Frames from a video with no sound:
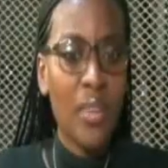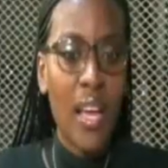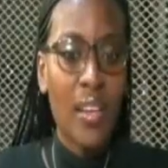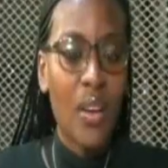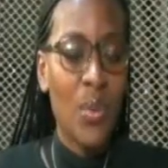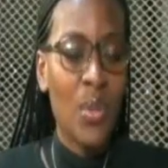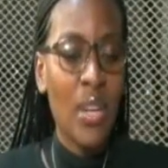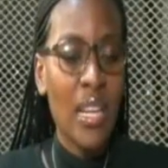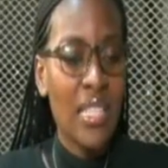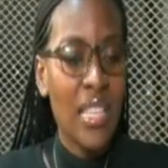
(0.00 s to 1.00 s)
We don't
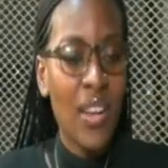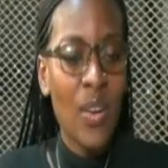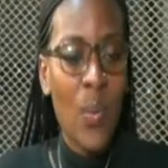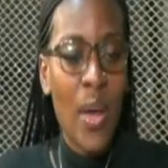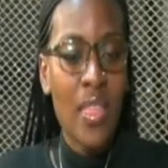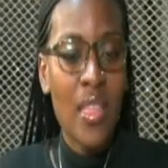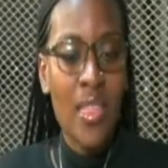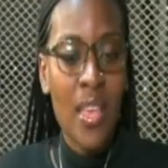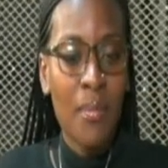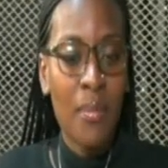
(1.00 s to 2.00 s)
understand where the
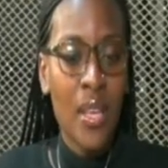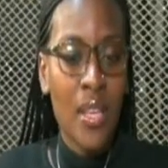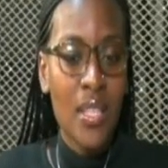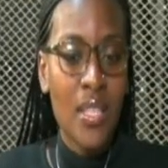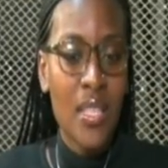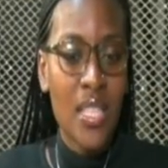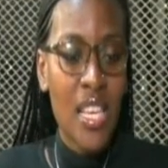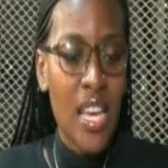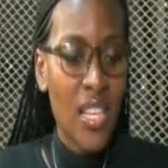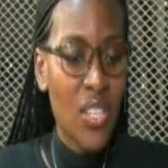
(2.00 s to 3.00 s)
name
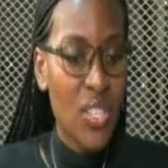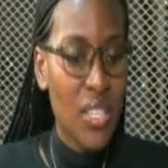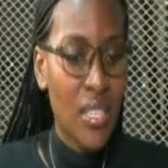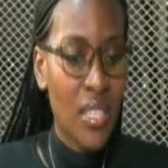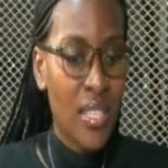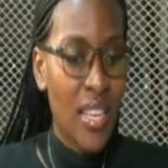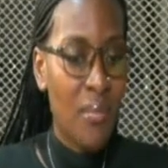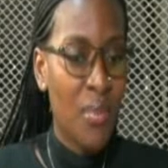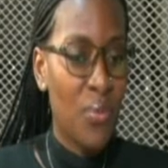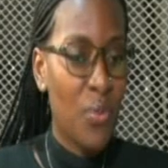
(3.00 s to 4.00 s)
CH is
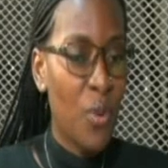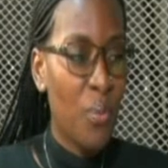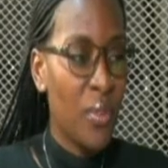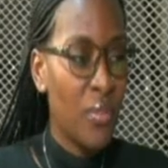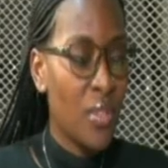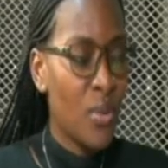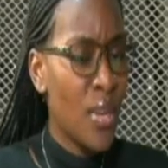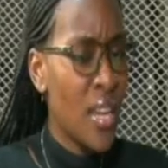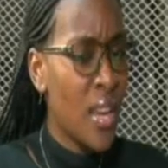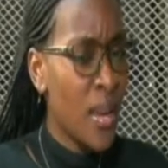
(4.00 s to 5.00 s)
coming from, if it's your
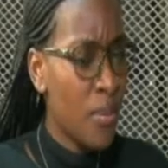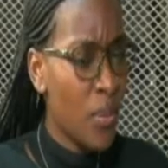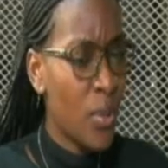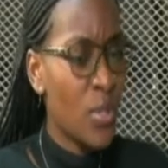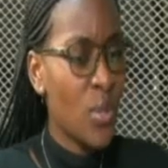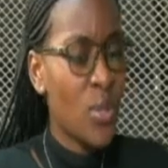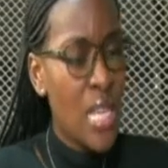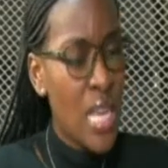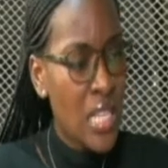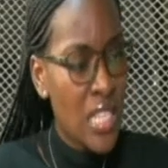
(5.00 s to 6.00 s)
name or it's your
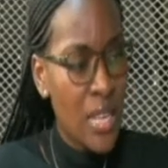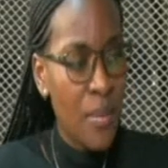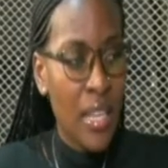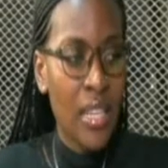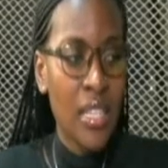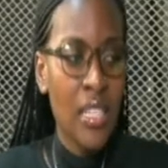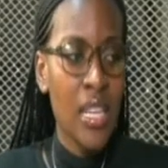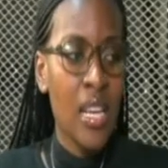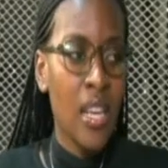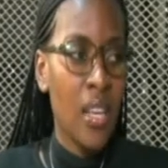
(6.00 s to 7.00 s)
stage name, and
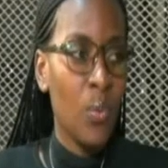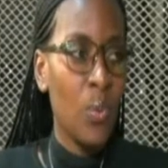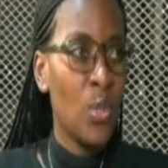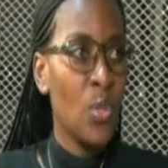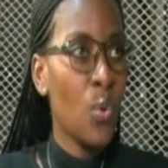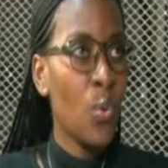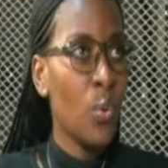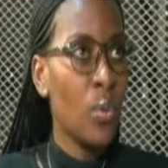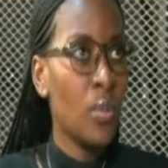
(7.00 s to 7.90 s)
would you